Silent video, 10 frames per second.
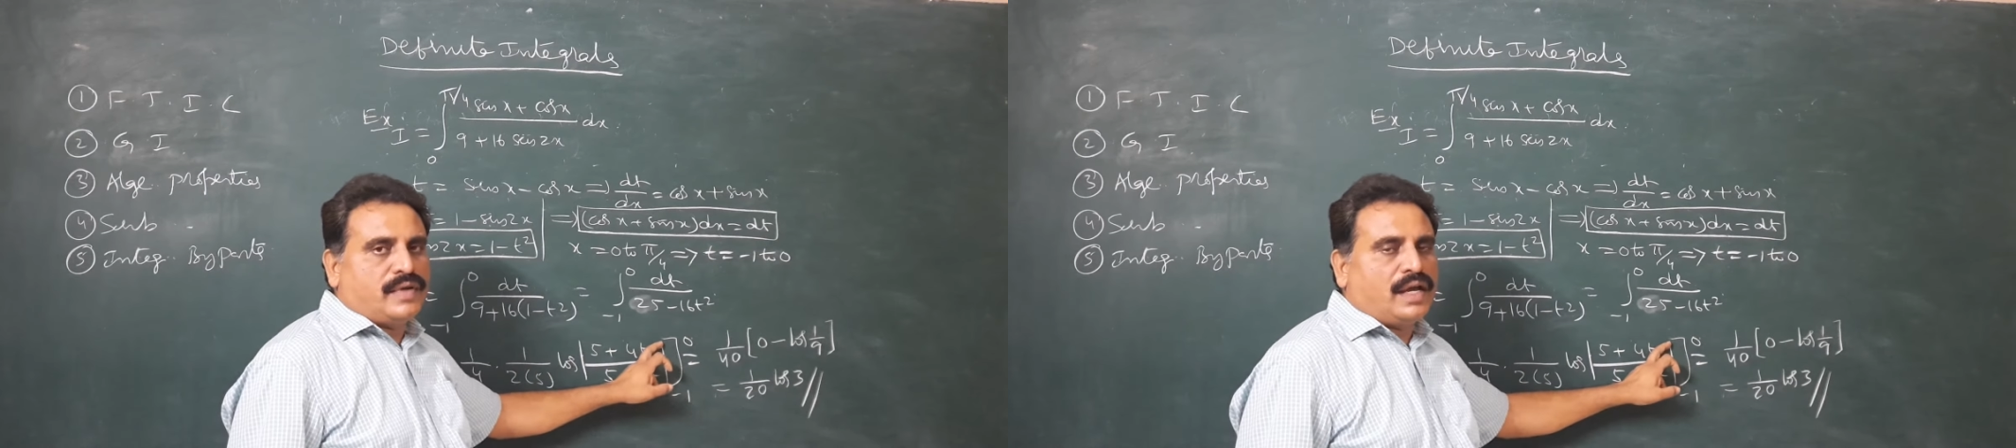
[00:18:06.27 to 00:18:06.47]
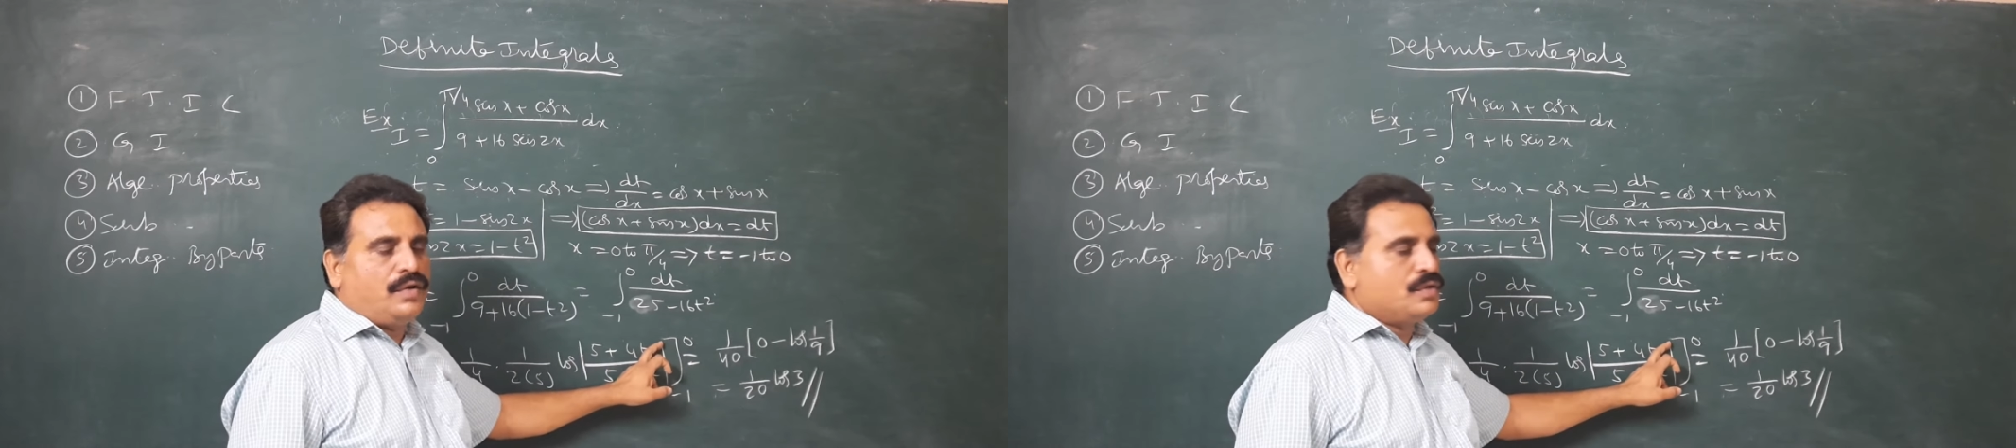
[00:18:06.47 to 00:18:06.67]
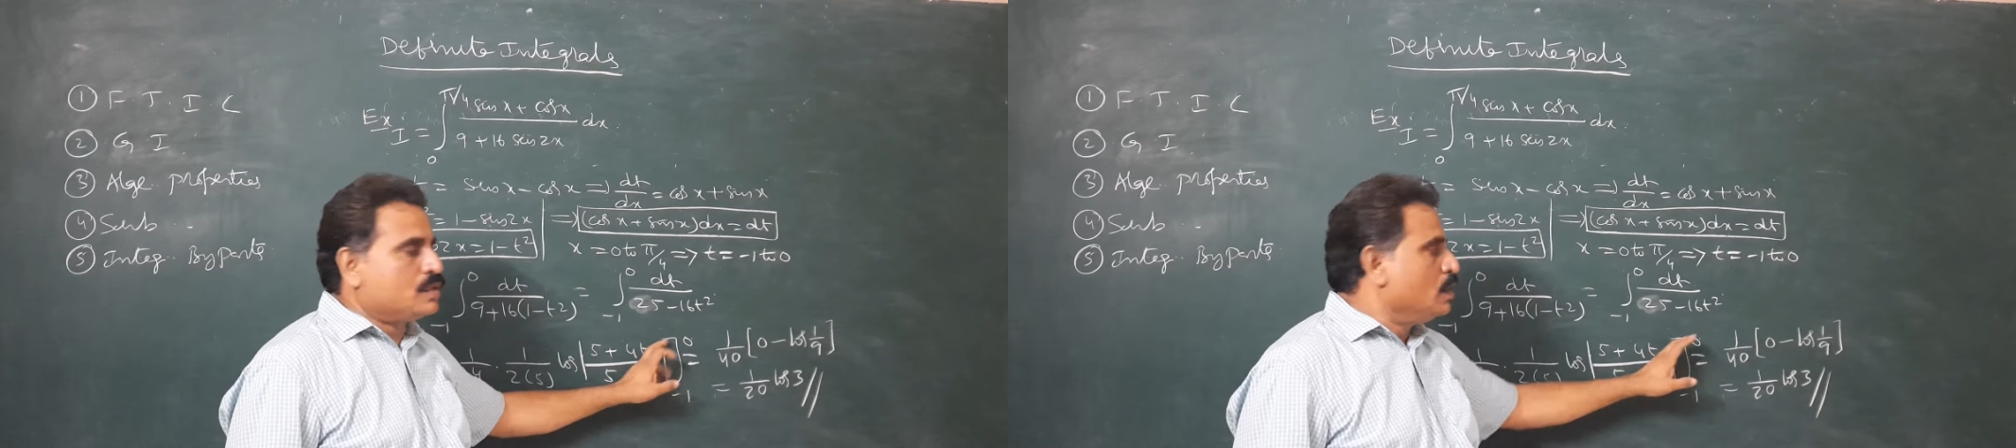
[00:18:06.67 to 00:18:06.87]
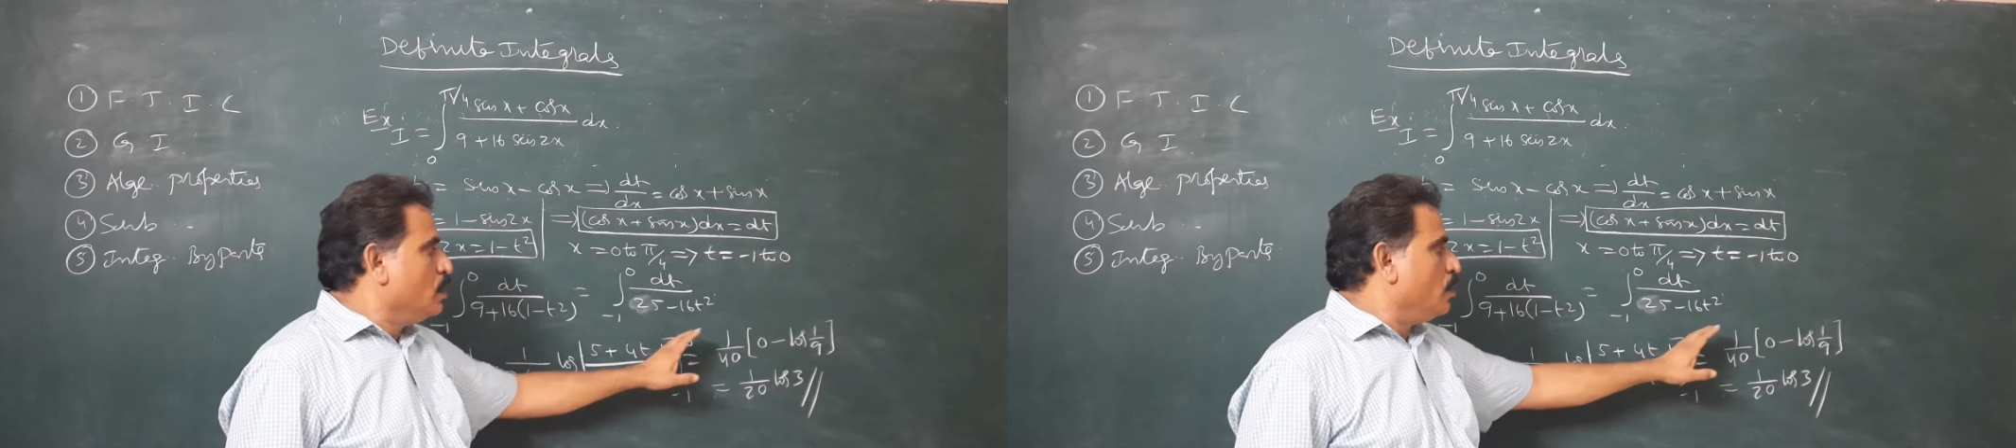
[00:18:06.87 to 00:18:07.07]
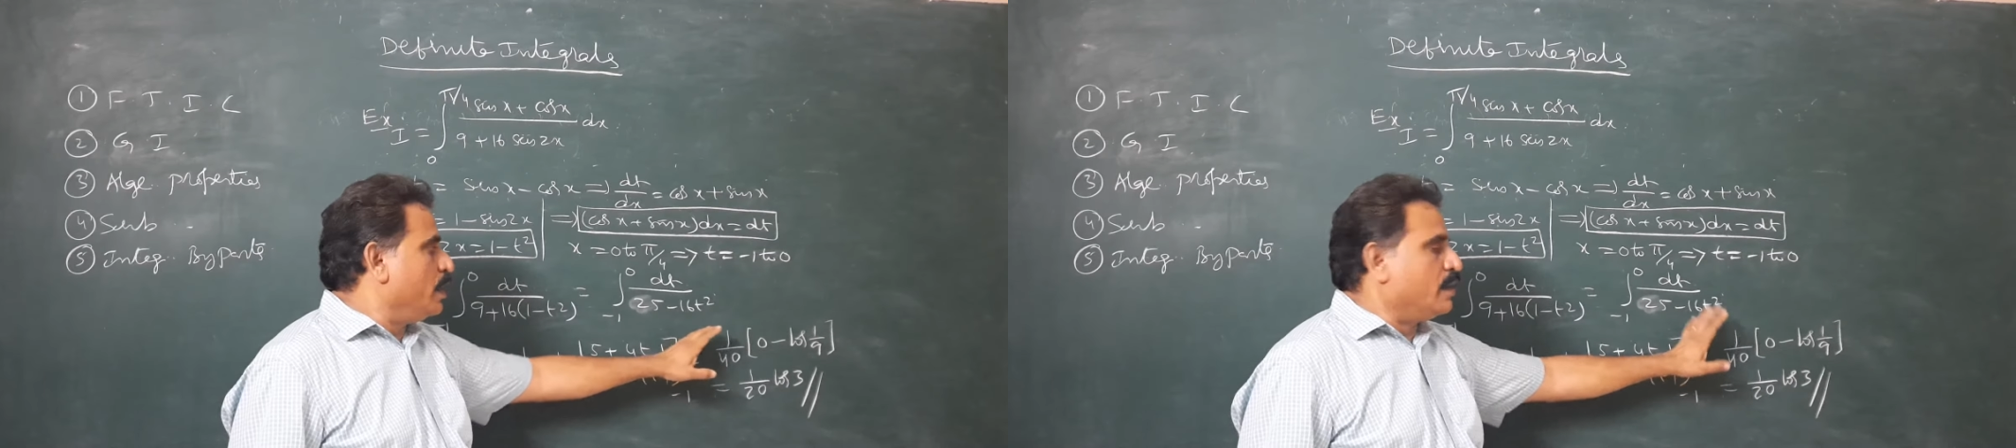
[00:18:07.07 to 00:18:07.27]
values.
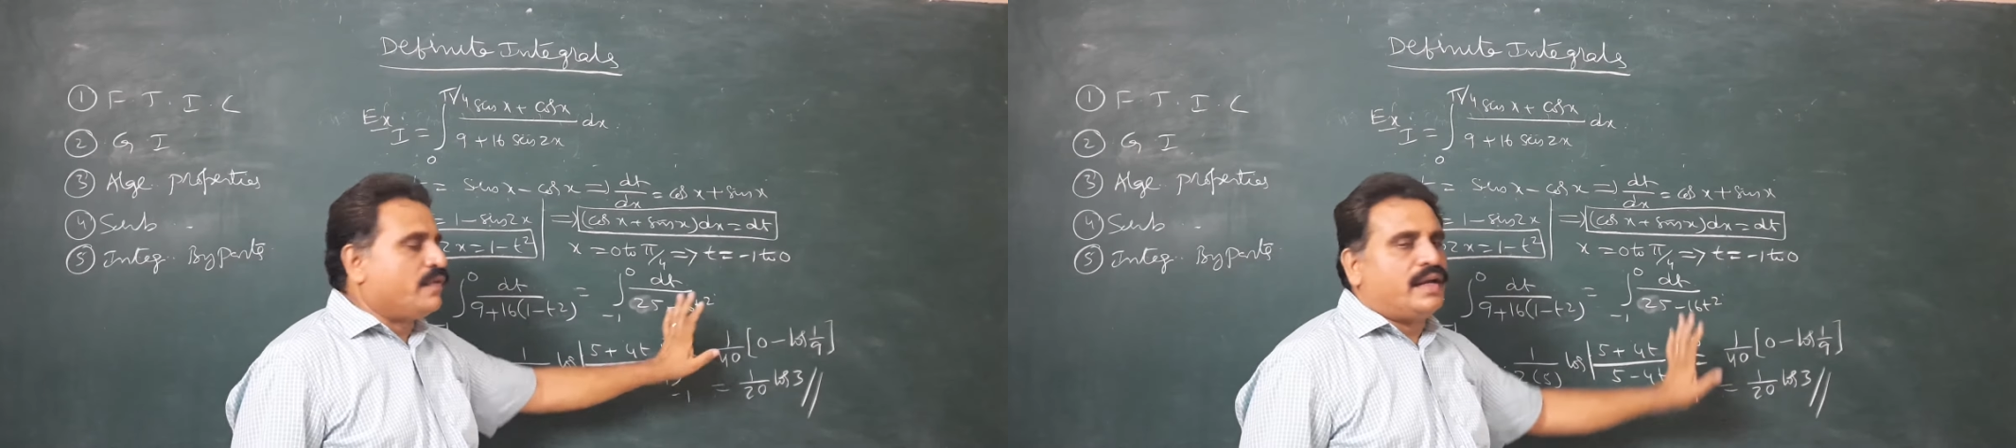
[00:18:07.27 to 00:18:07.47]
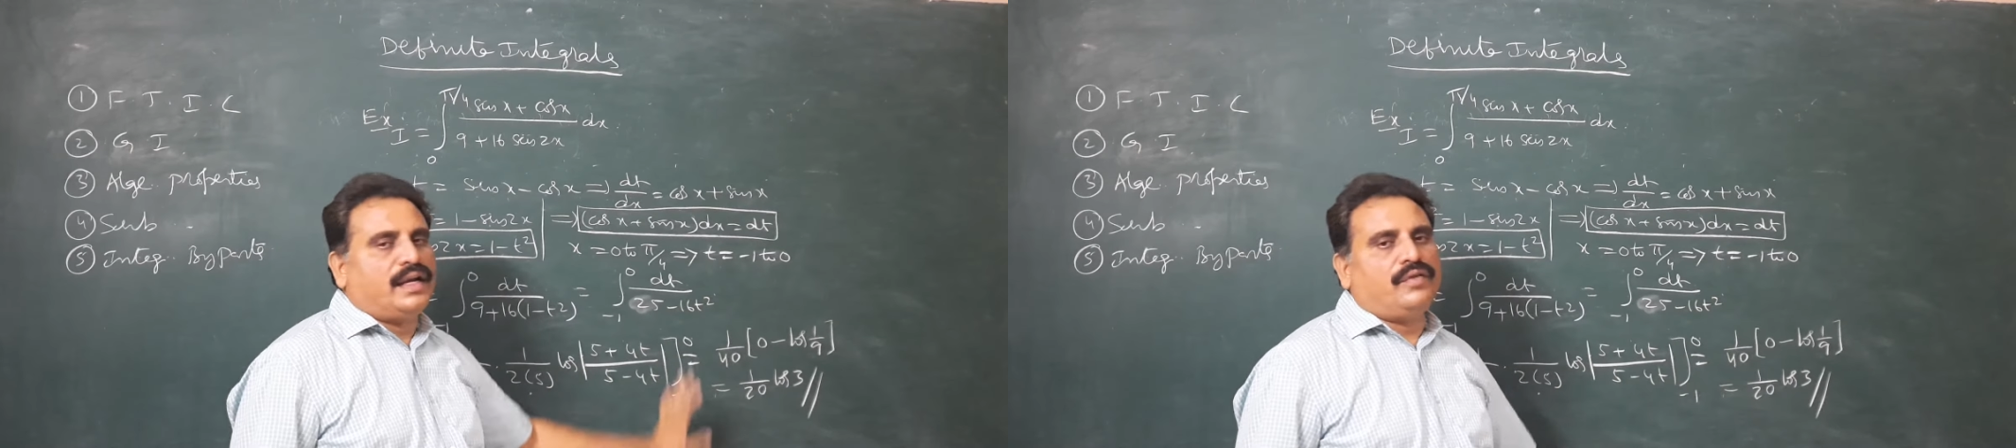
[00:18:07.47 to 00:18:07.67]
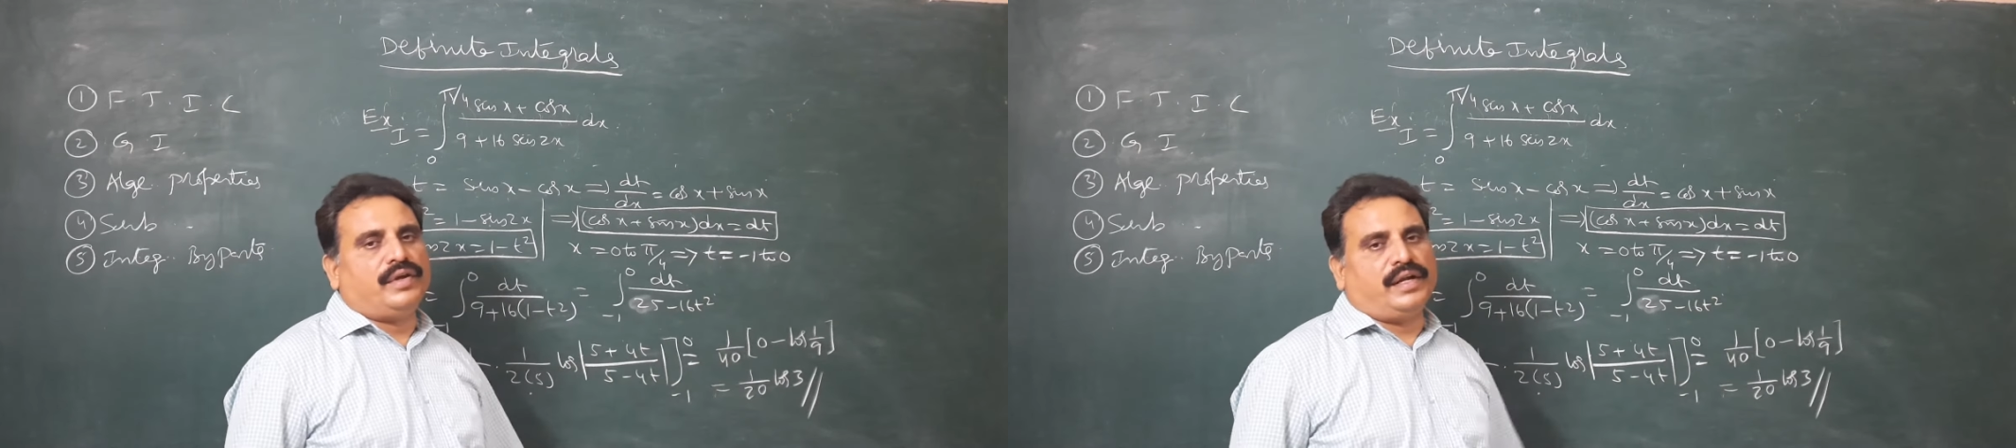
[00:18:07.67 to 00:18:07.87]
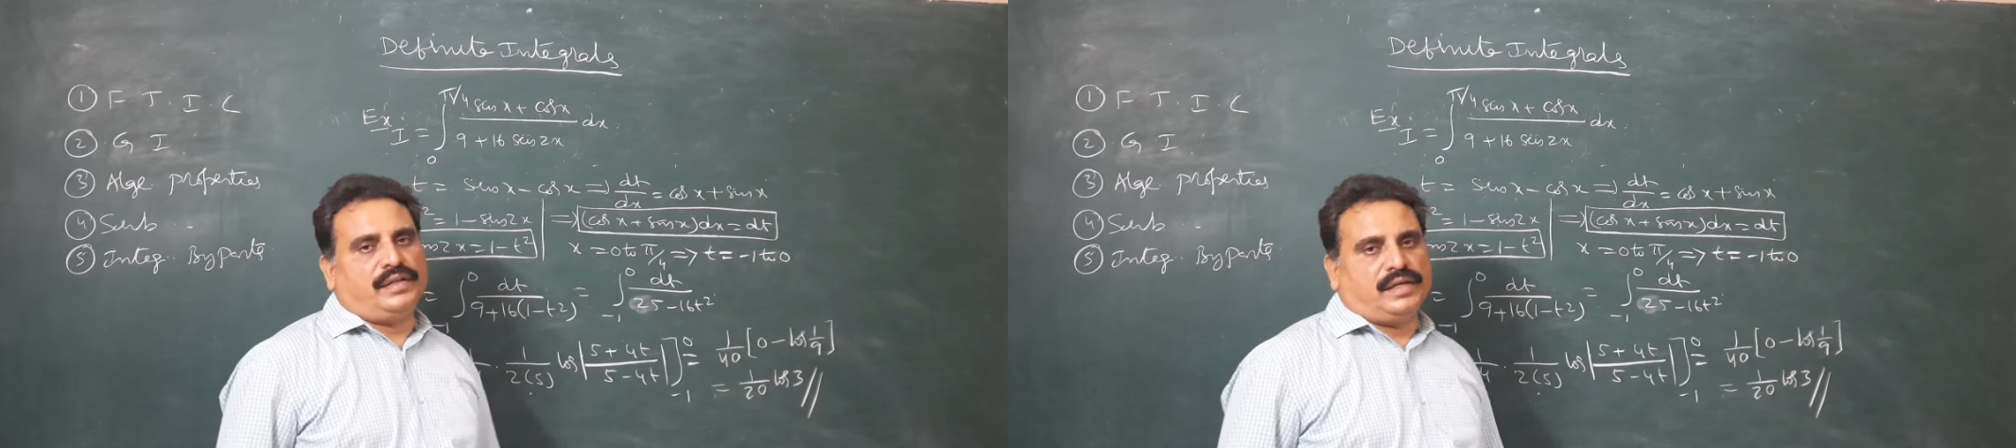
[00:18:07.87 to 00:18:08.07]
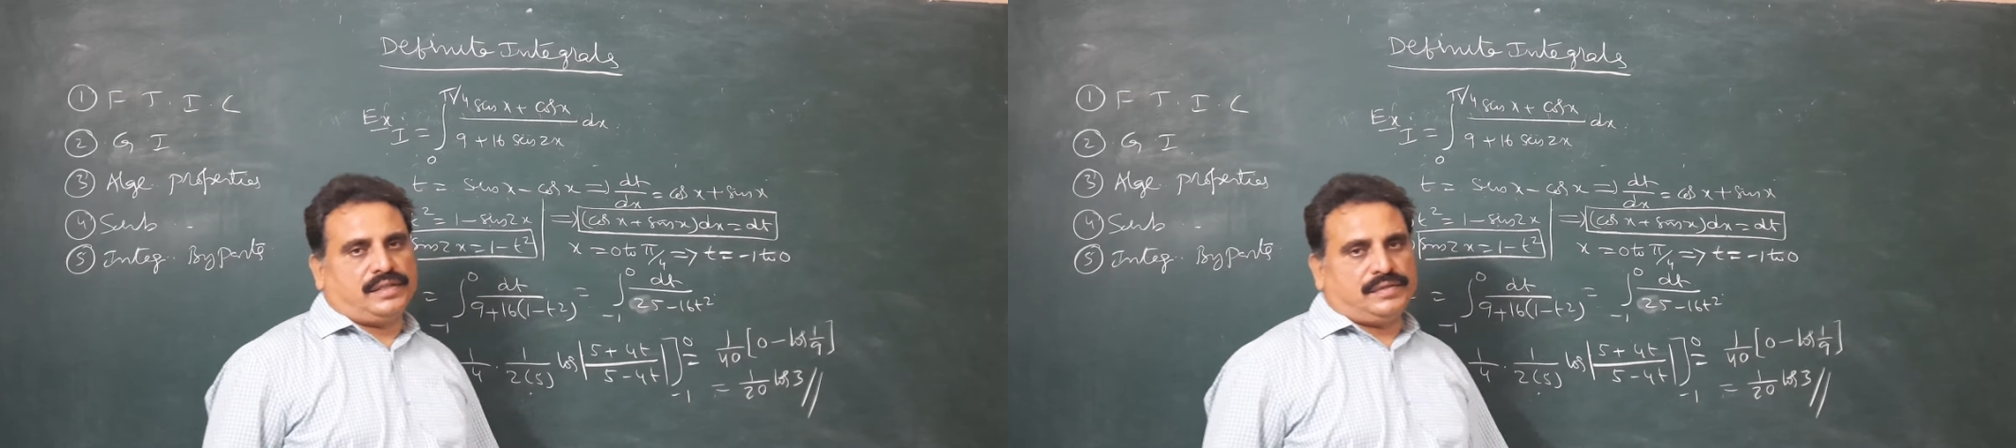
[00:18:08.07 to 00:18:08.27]
Finally we get
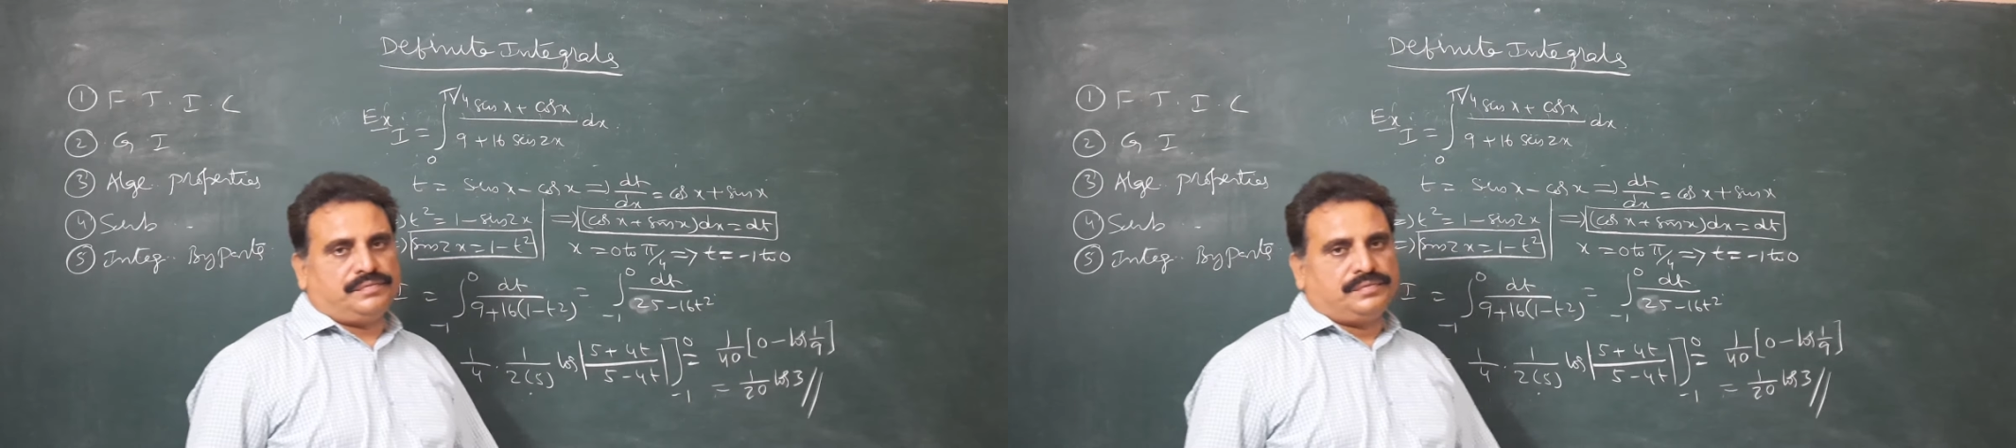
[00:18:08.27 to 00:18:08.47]
that.